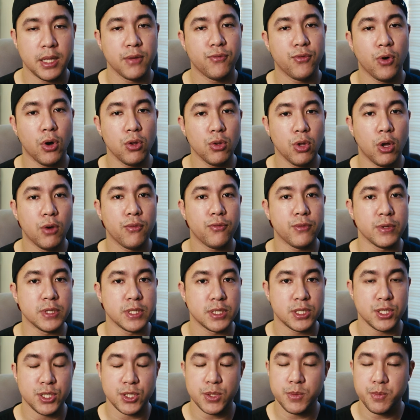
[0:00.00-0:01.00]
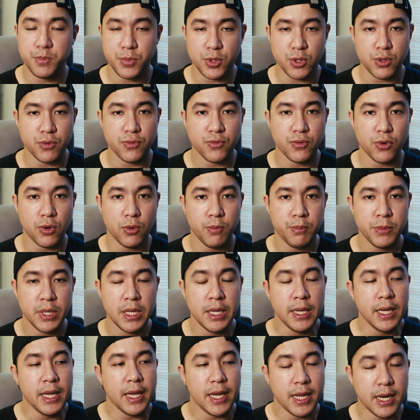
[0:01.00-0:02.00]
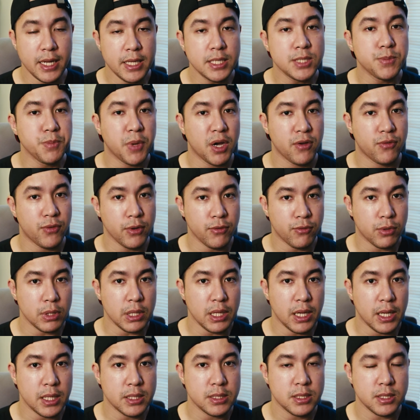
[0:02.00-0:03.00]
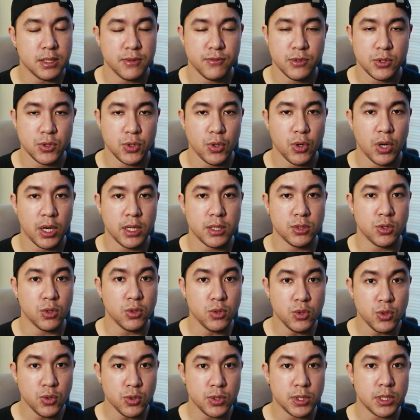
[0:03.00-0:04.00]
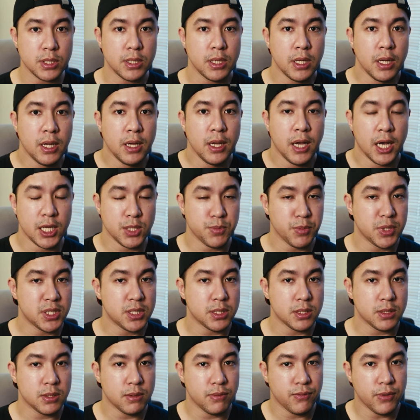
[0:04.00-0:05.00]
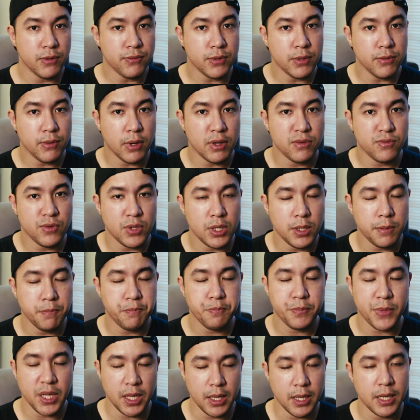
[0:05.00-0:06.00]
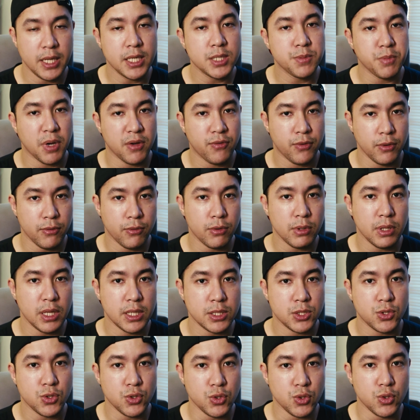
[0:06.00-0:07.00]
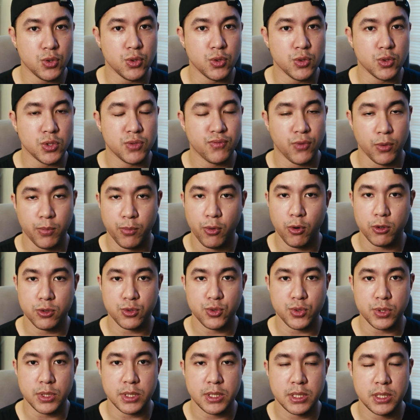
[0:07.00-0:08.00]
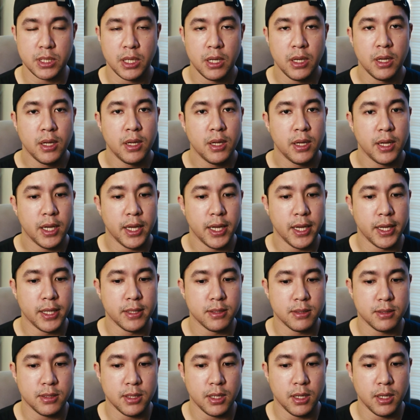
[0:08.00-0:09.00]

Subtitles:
the fall off is just beautiful. It is my favorite lens, even though I don't use it as much as the 55V. It is my favorite lens to use for portraits, and